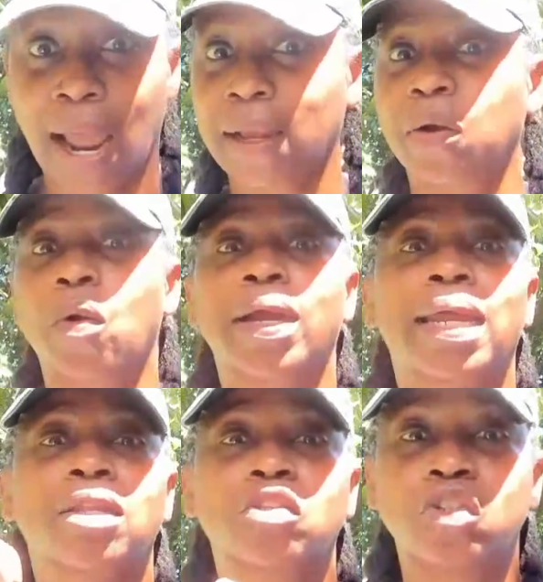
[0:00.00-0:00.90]
I can go and
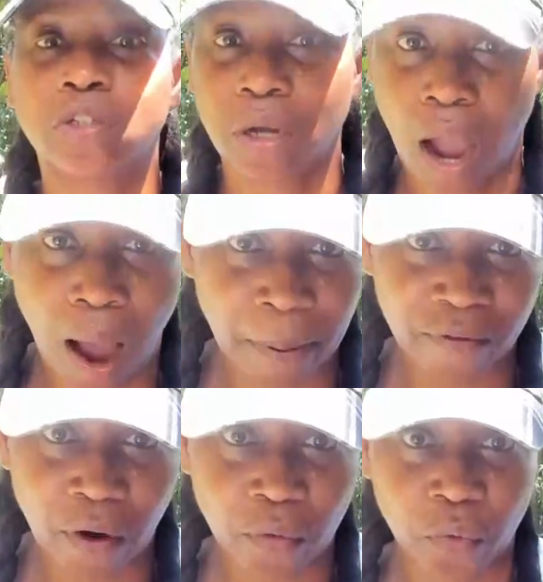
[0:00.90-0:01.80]
get a job
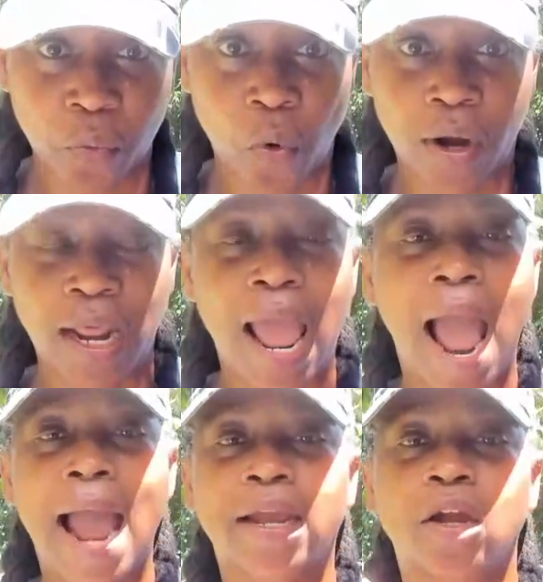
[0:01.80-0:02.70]
if I want.
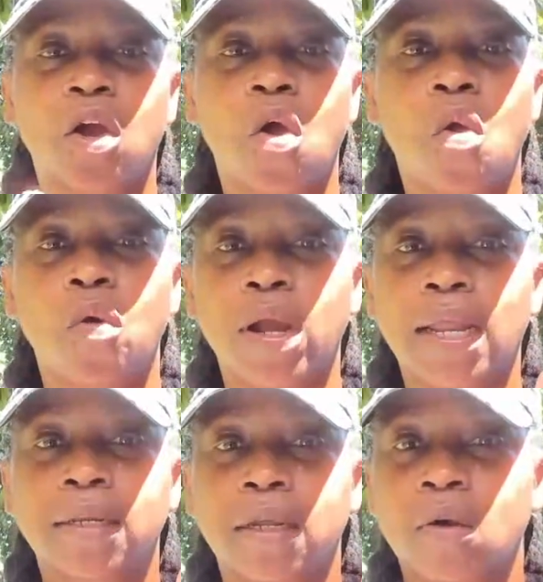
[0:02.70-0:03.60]
I can go
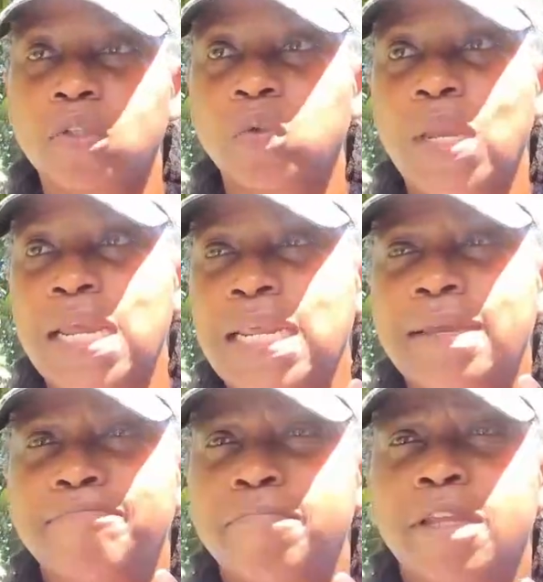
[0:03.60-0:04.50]
to
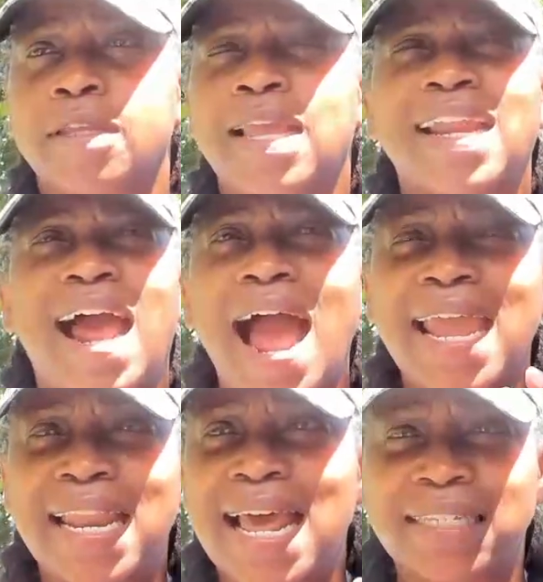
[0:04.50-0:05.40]
any get
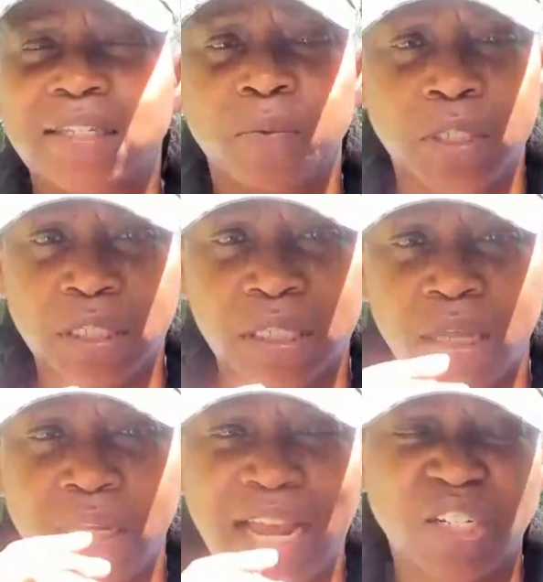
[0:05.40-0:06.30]
INS, which is
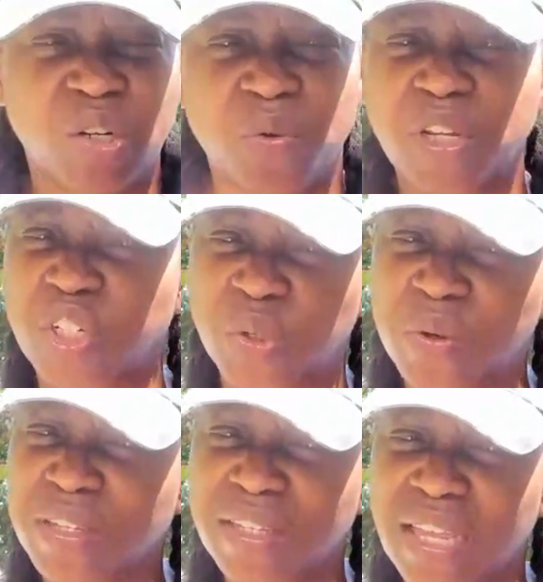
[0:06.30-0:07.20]
the National
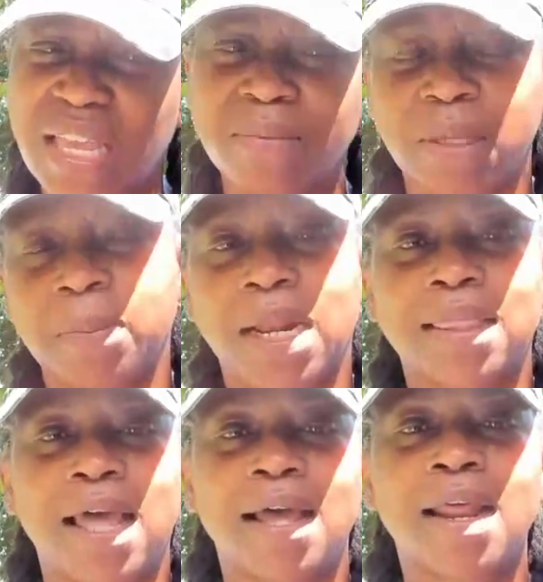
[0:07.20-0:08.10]
Insurance Scheme, something
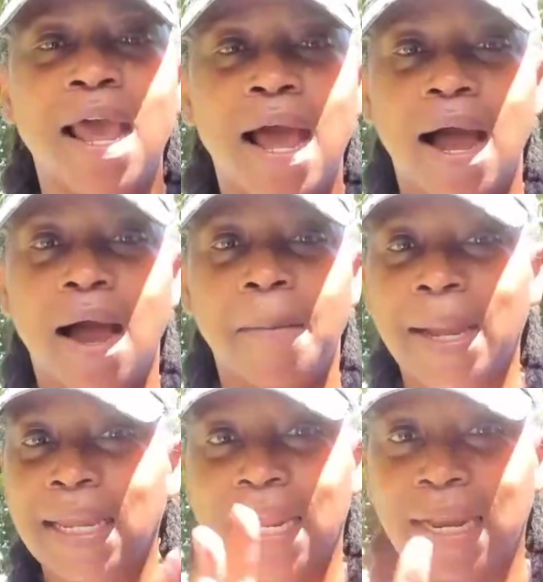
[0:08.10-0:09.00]
like that.
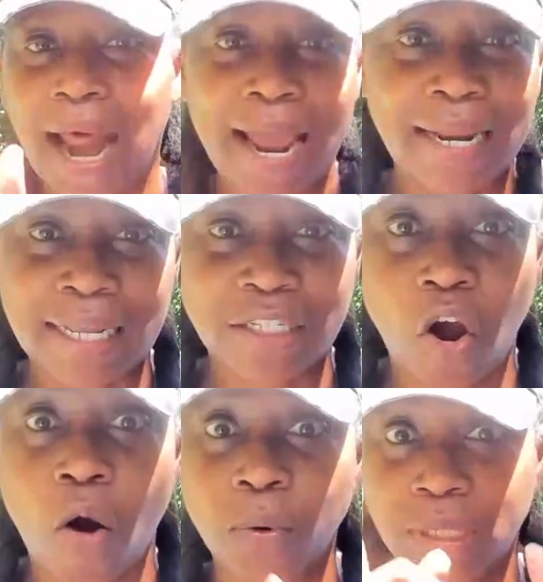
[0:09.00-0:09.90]
I can get an INS
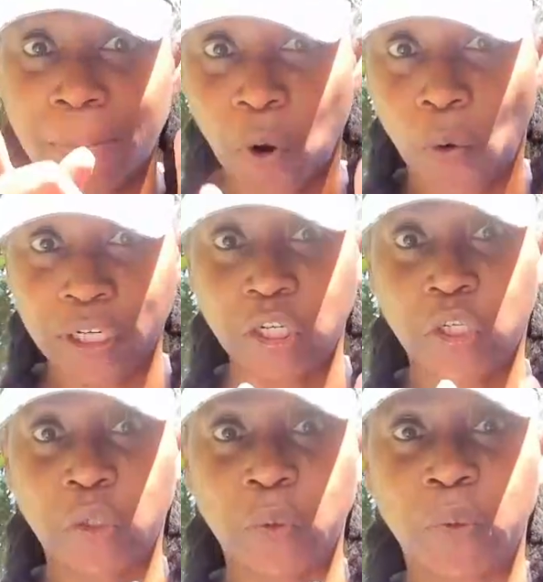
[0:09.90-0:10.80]
card, which I'm going to
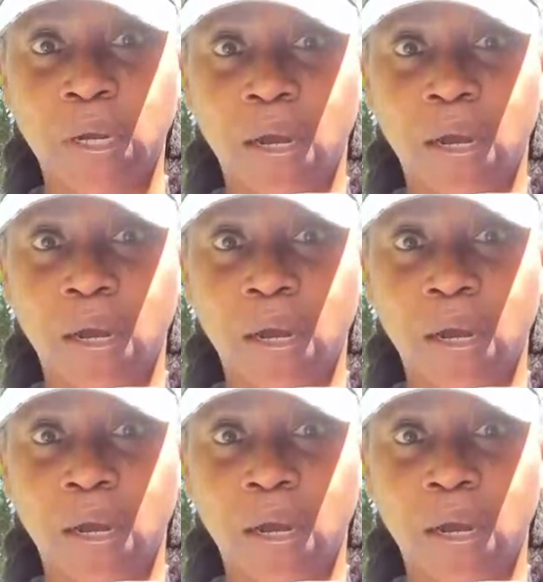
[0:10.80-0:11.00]
do